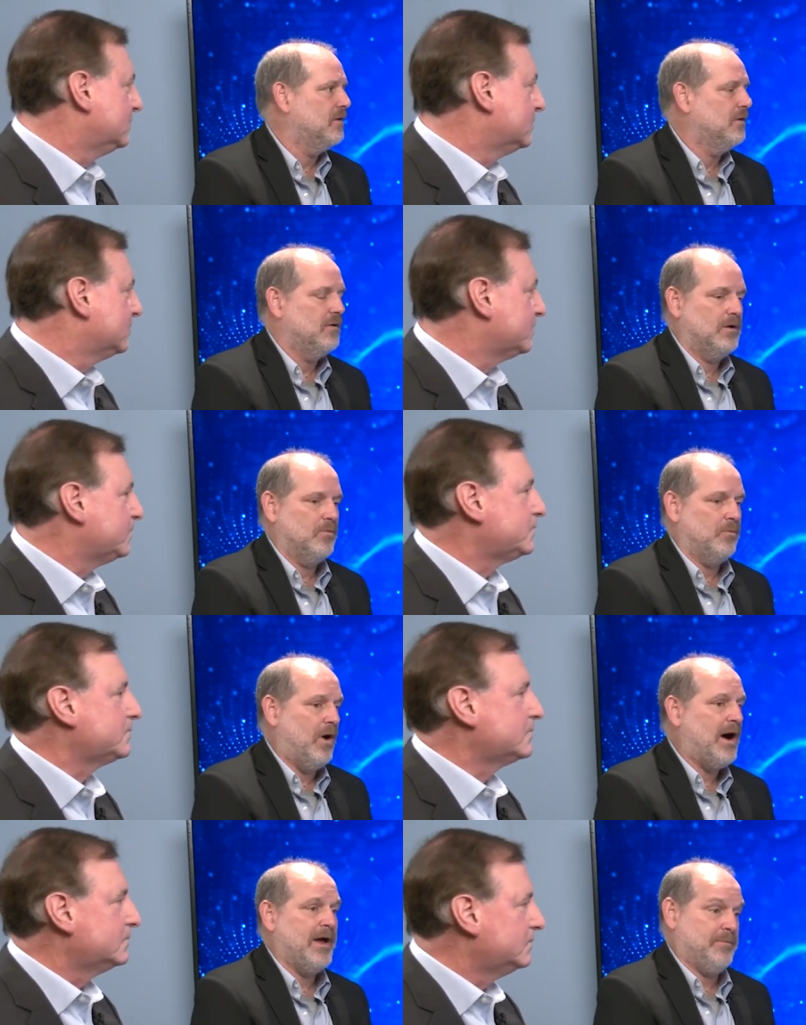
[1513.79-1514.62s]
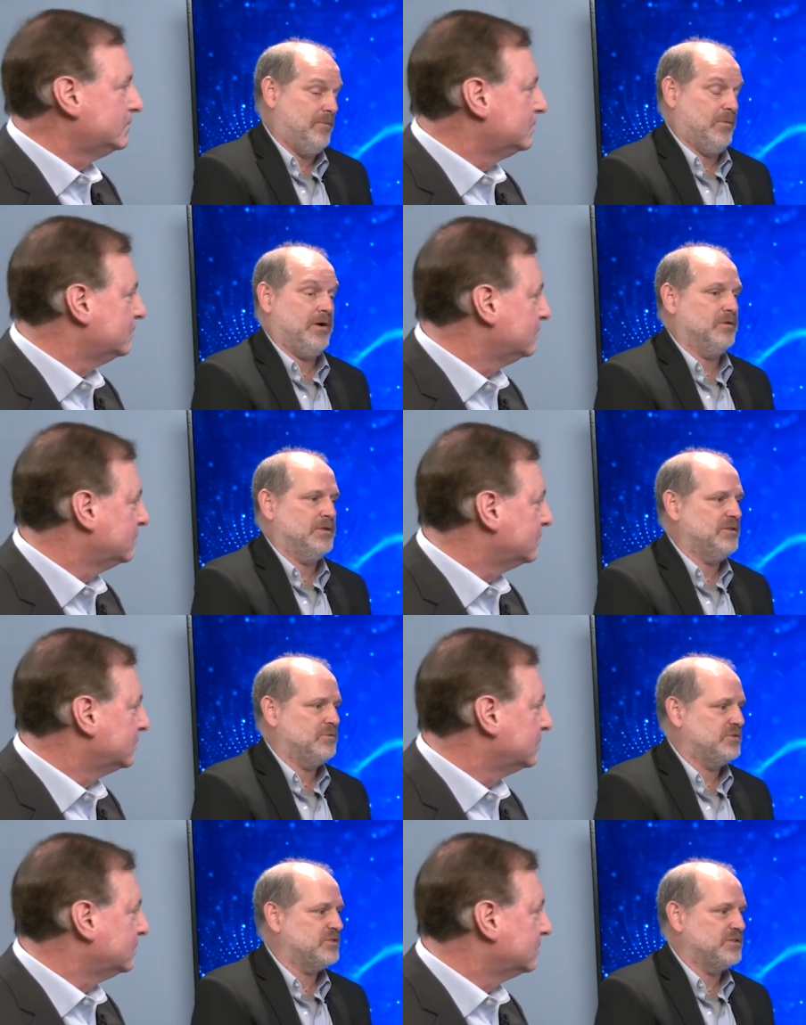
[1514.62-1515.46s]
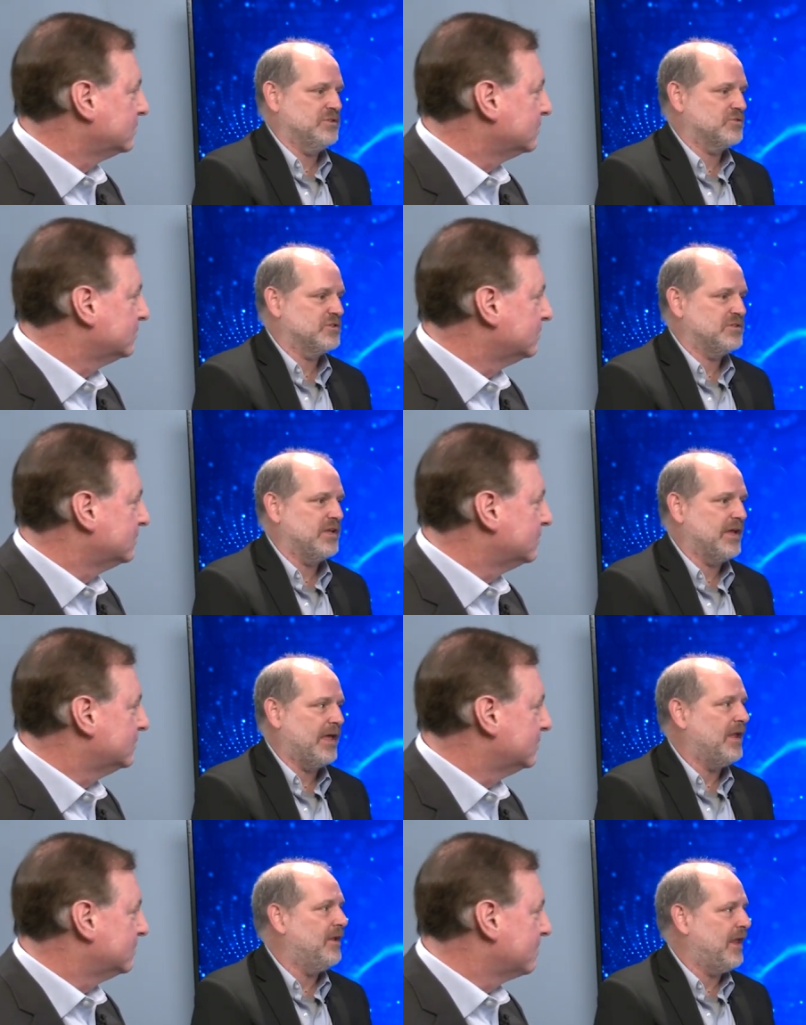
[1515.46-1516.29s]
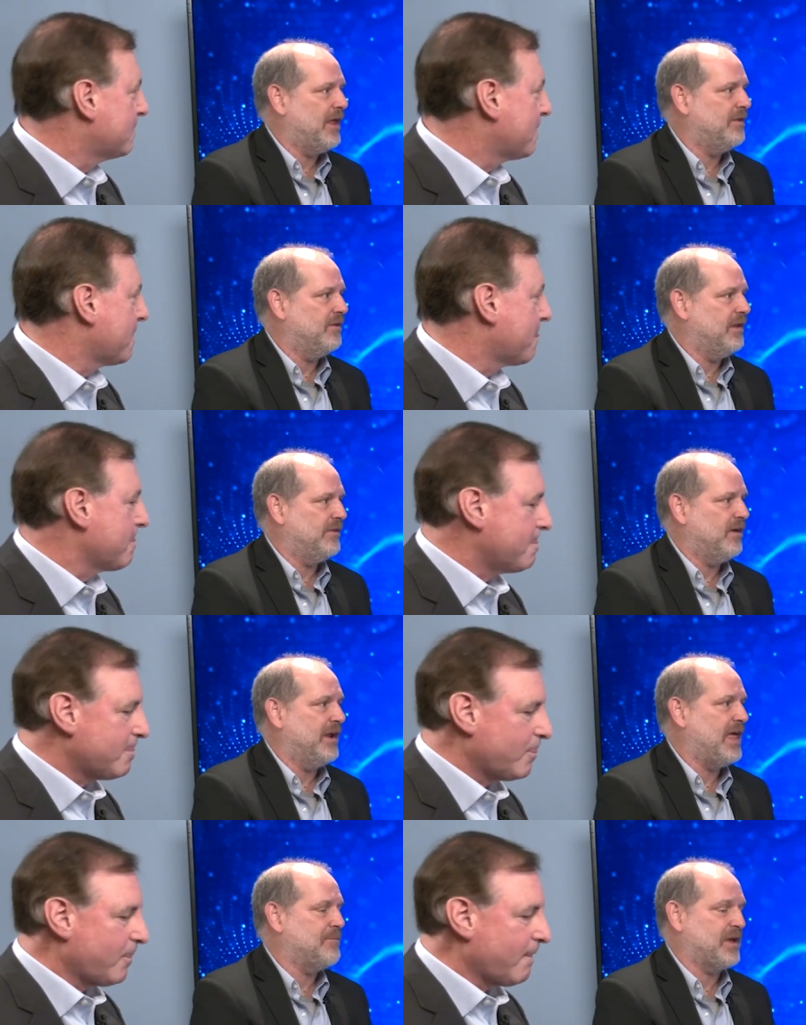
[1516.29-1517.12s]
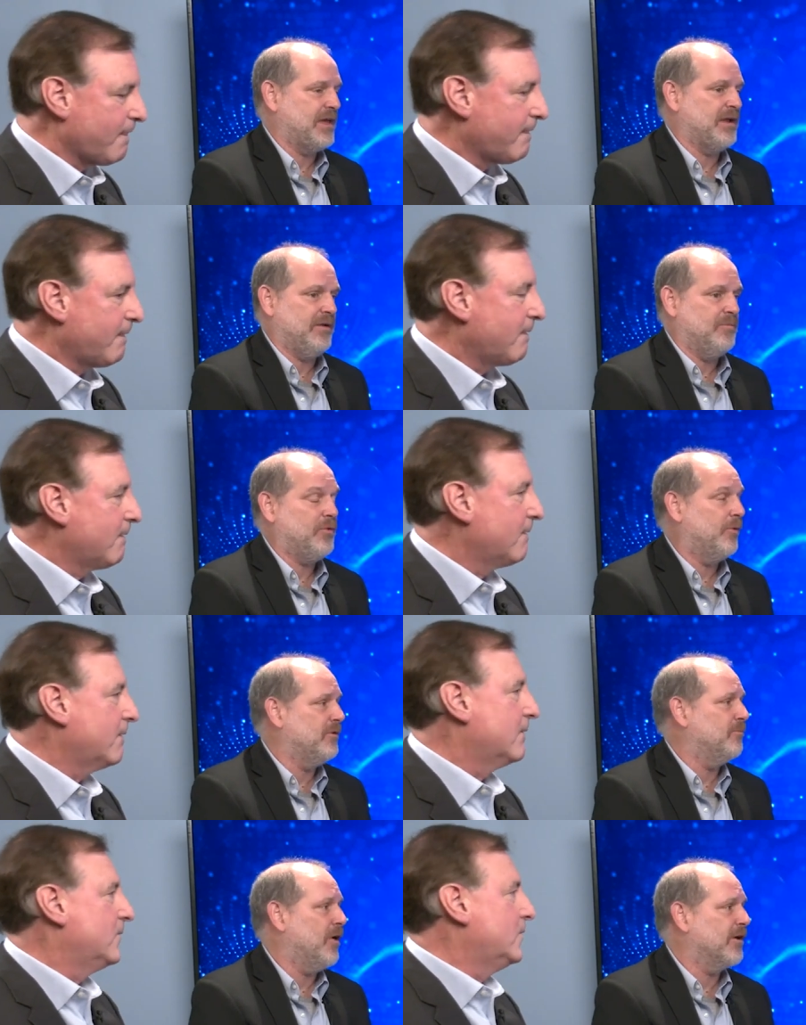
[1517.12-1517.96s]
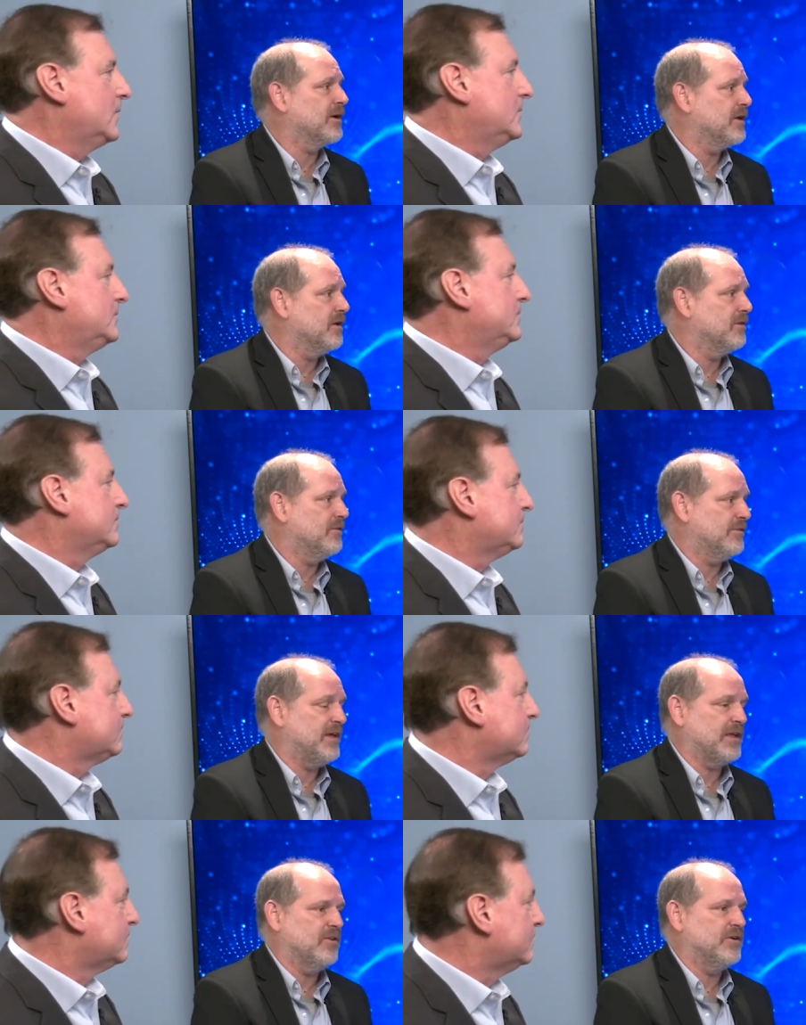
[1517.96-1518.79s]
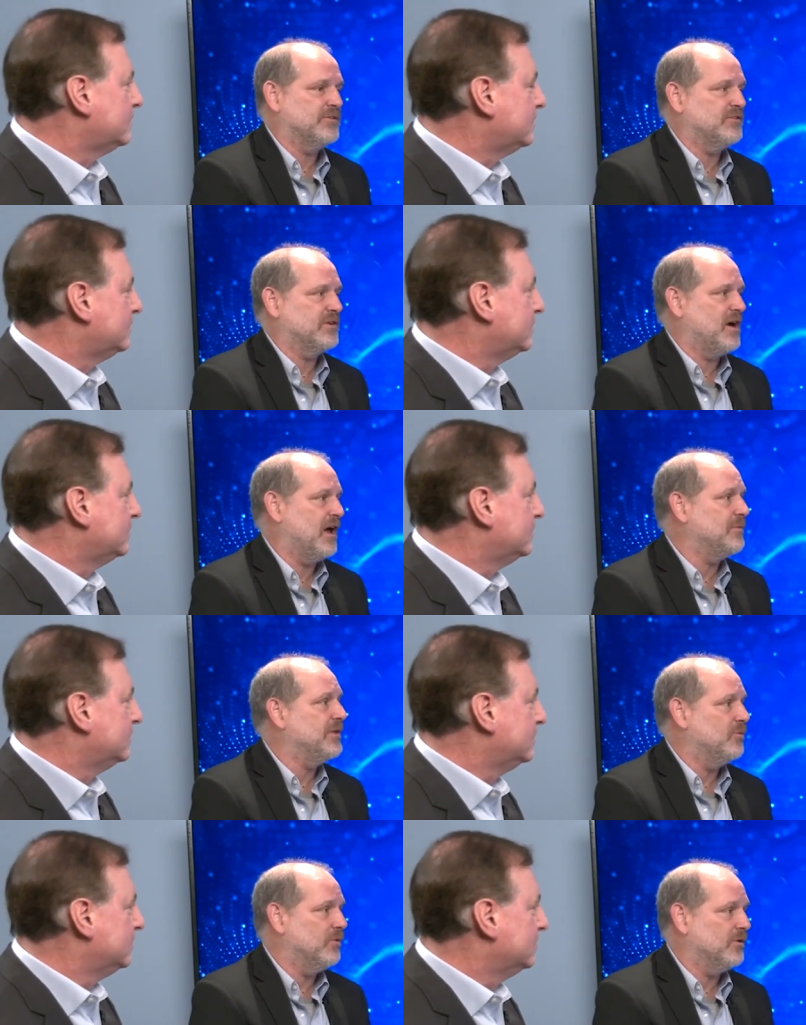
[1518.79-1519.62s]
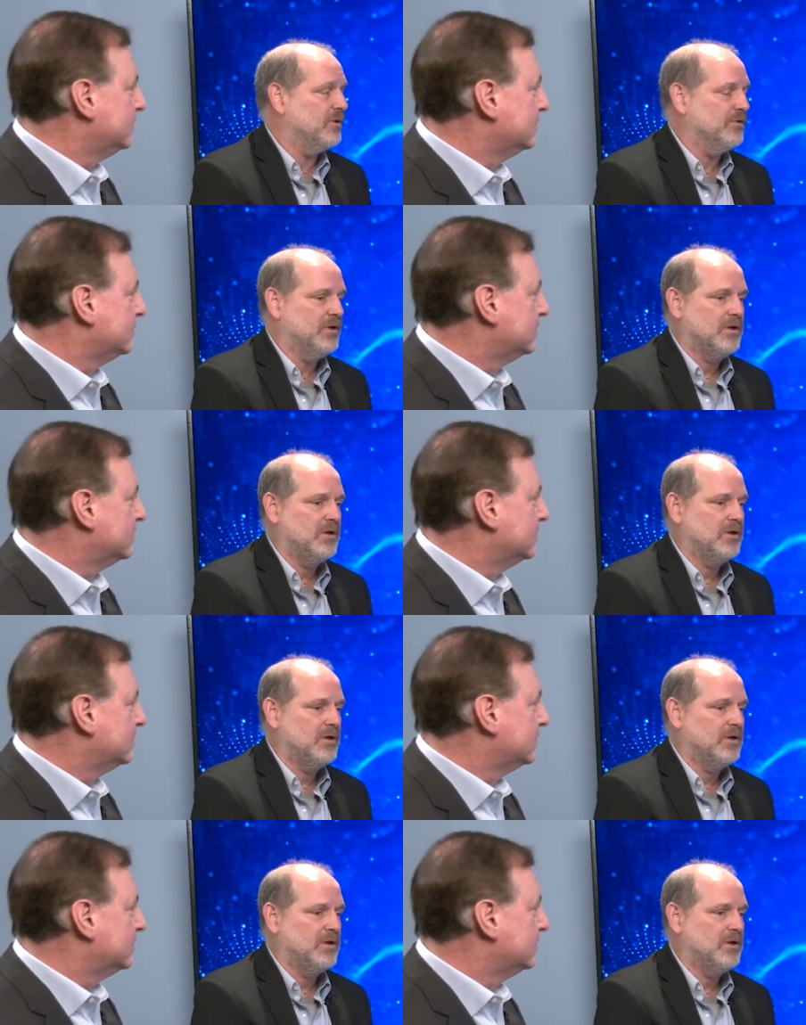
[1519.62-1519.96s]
Speaker 1: Okay. Why? Well, it is just interesting and, and dynamic and an important market. It's the second largest economy in the world.